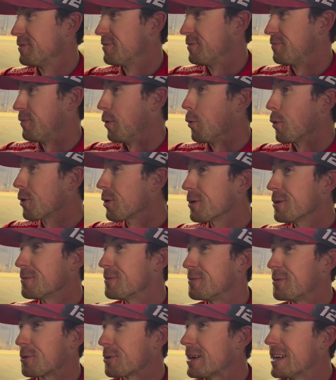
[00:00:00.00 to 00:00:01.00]
four,
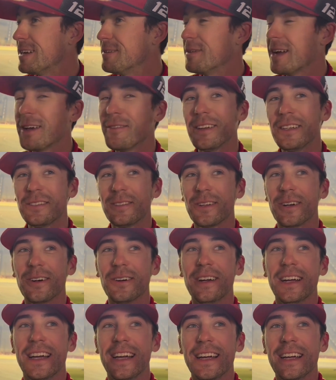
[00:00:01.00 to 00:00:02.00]
three, maybe. So
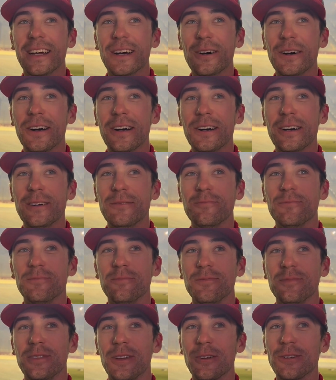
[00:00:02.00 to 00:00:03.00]
um,
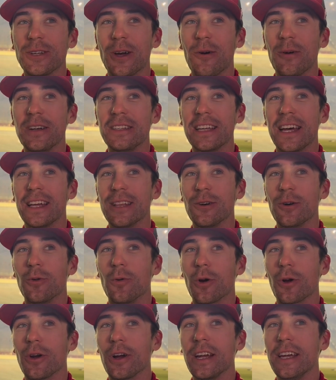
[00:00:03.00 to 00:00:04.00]
there's always that little
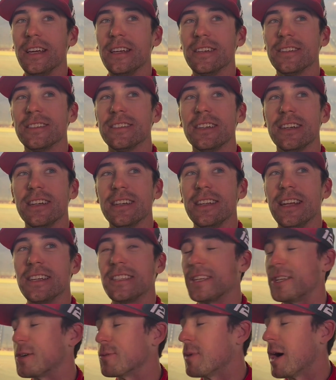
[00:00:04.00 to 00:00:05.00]
worry
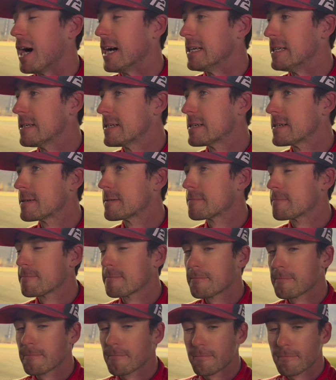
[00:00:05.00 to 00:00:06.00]
missing your mind. What
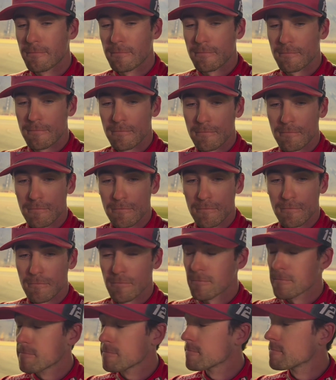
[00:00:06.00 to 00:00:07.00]
on the last lap? I
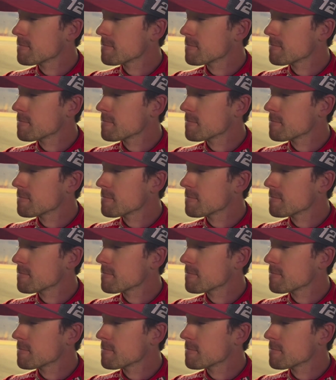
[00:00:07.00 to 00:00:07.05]
mean, what